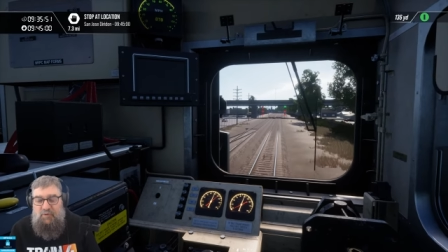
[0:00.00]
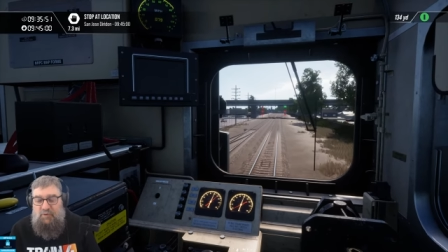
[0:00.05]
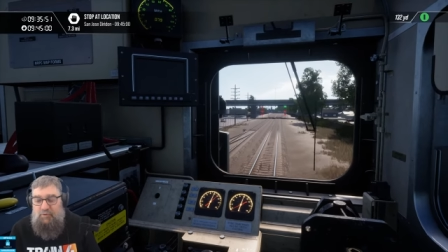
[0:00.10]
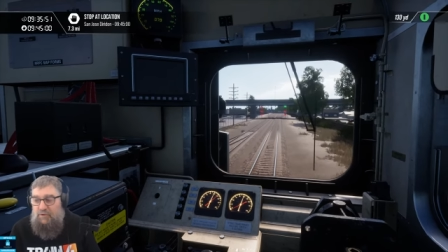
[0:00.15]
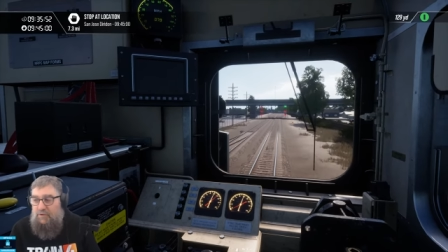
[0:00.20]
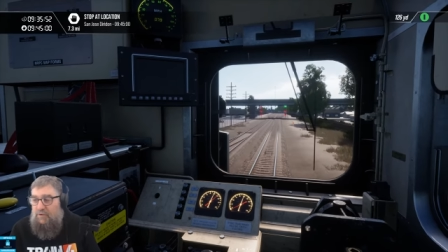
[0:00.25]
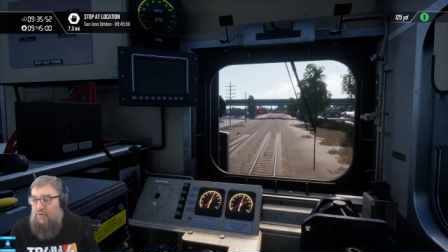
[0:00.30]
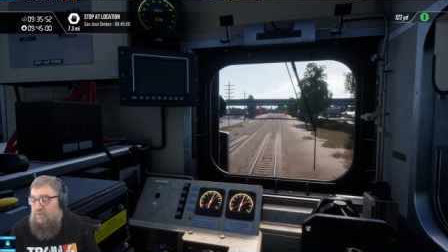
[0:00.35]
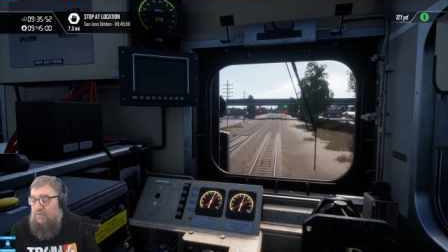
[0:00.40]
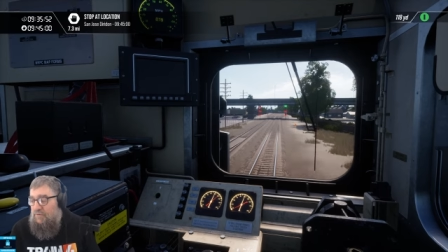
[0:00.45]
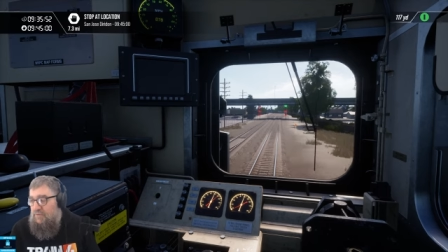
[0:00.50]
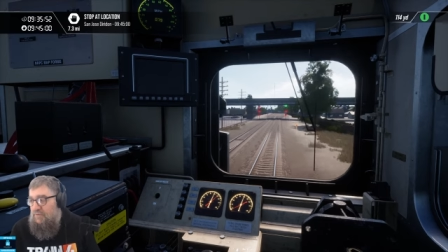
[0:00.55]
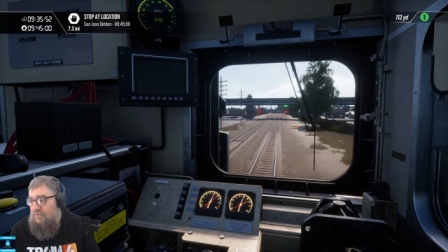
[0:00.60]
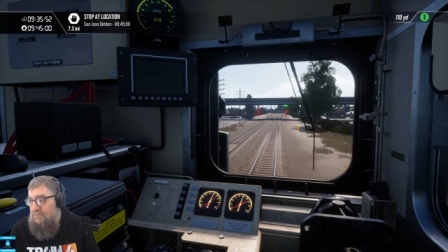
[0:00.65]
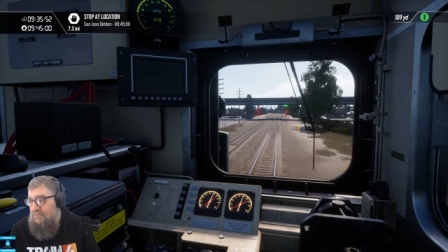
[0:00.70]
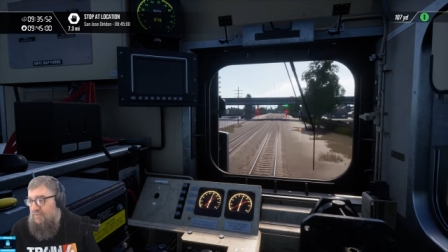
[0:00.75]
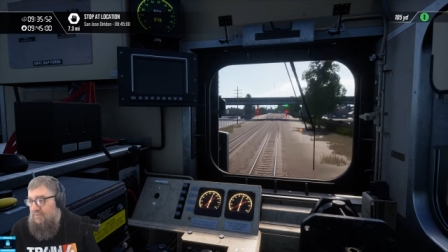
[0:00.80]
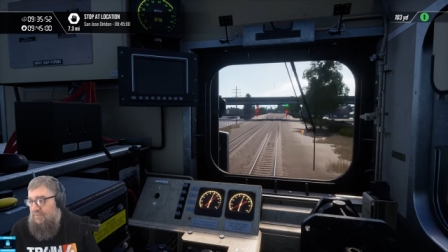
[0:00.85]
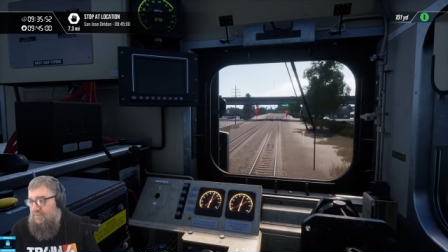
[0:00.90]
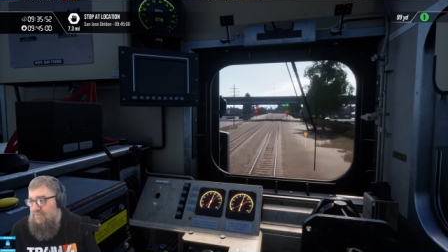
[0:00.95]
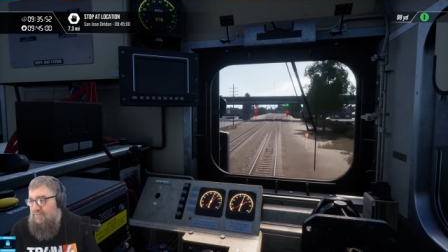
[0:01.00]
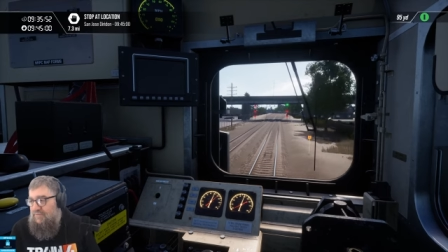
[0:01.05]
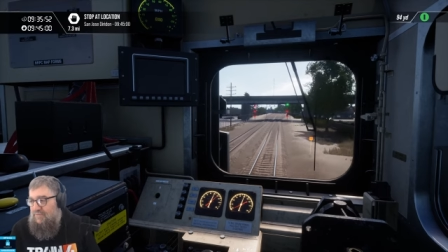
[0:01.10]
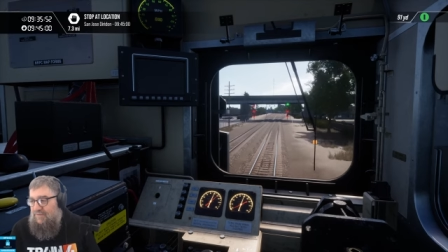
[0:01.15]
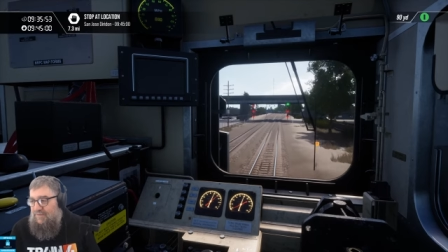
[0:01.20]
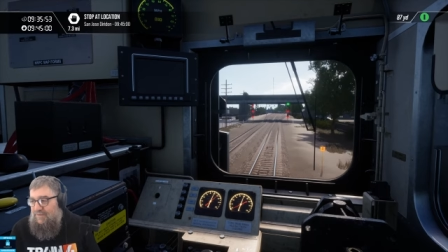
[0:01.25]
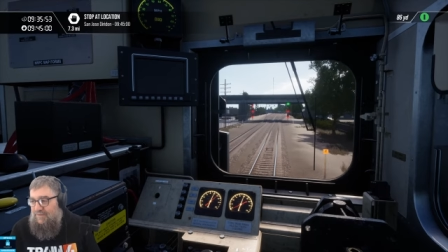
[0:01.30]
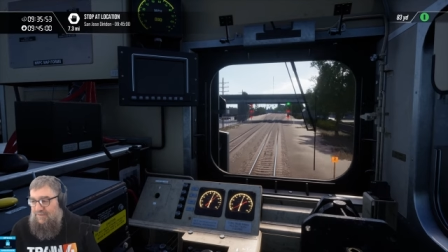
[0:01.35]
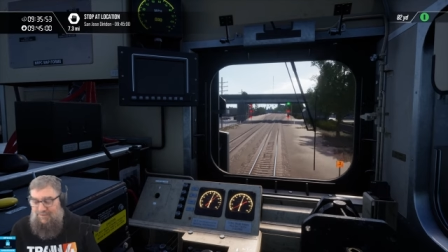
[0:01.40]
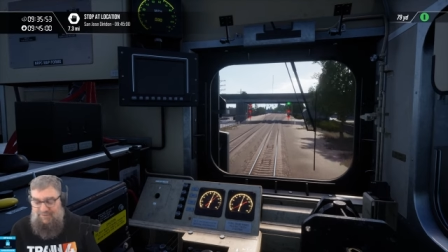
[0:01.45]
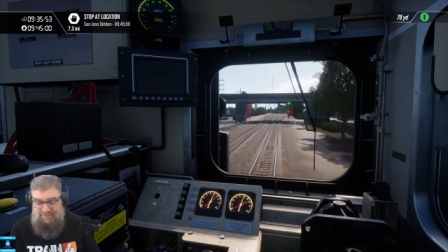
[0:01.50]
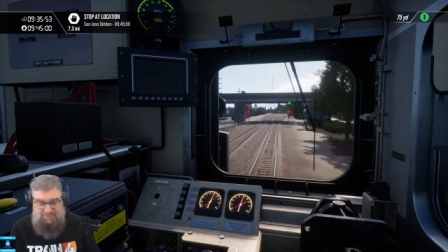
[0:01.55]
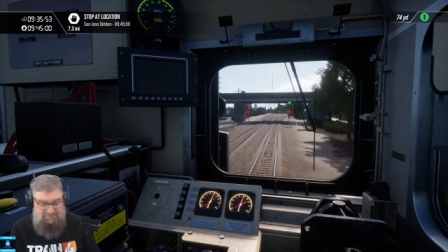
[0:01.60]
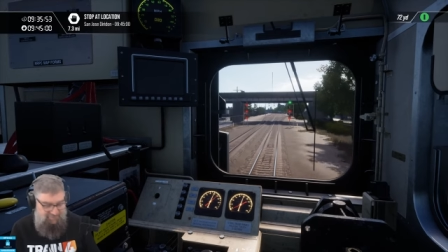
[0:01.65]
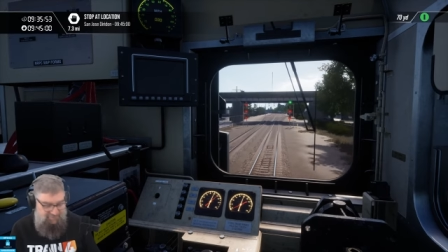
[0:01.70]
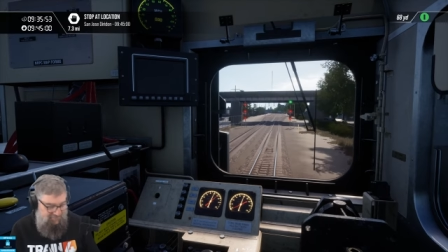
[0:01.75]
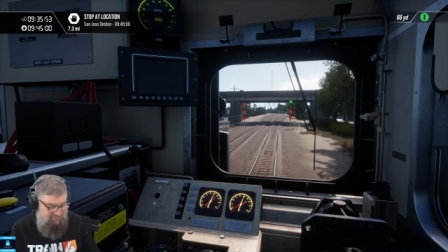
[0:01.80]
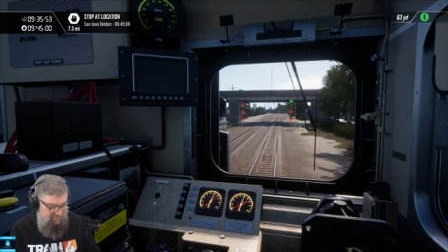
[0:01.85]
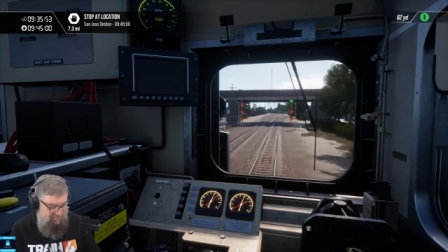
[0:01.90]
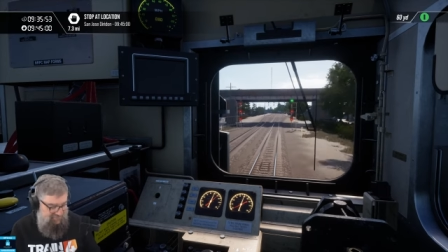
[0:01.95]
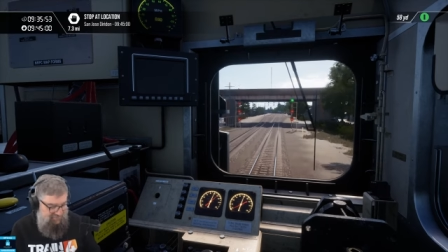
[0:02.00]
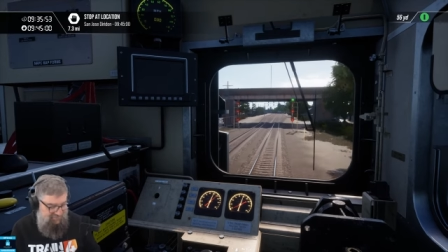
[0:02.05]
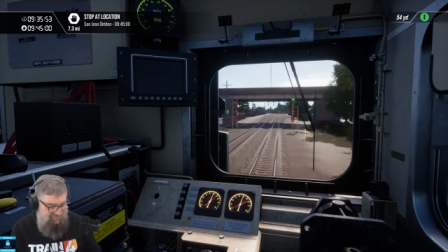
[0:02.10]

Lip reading: Very good.